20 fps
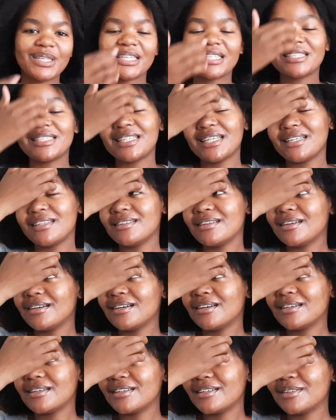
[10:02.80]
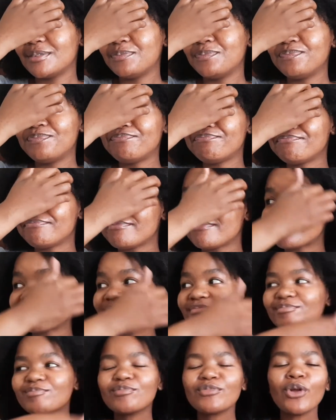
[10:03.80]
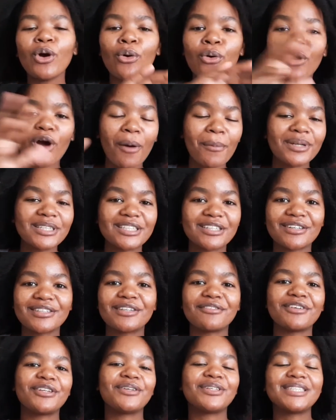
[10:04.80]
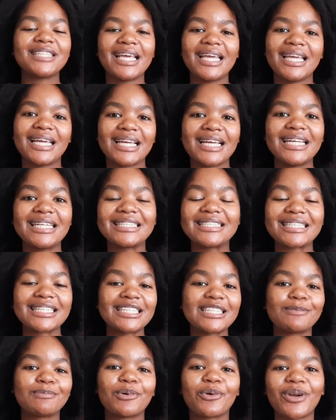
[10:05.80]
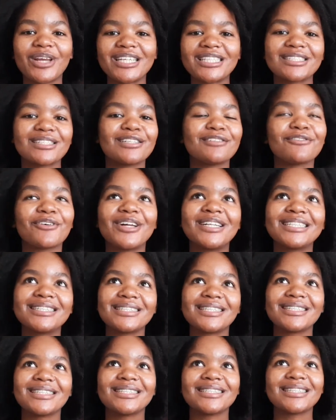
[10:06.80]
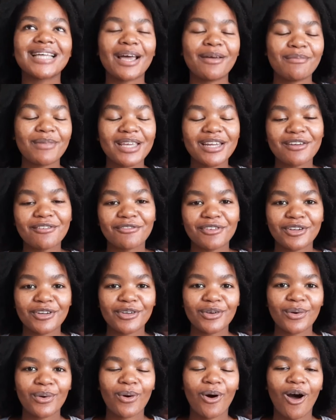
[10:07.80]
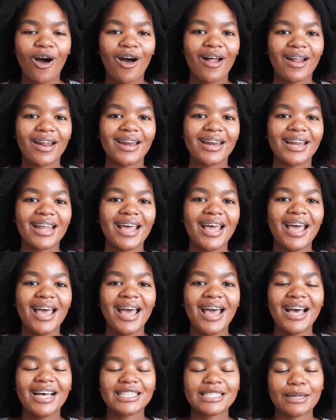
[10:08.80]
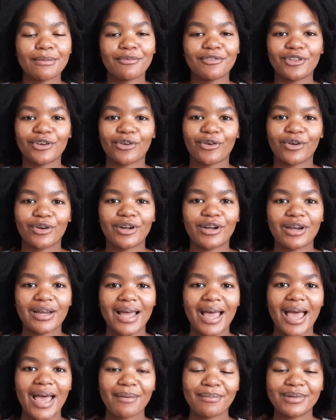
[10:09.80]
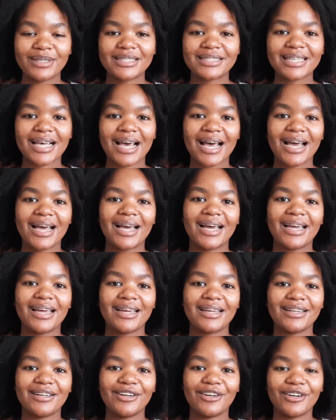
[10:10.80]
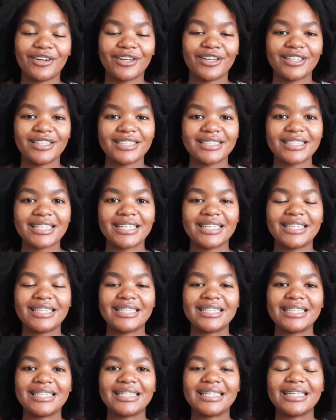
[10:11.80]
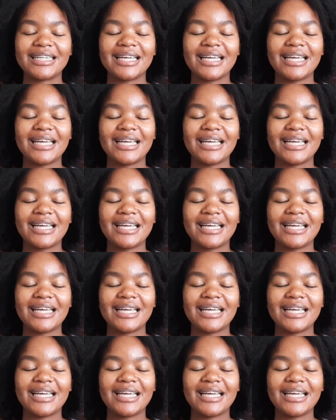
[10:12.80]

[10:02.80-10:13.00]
and said, or commented on the video saying it's inspirational. For instance, I made a video on some of the good habits I learned in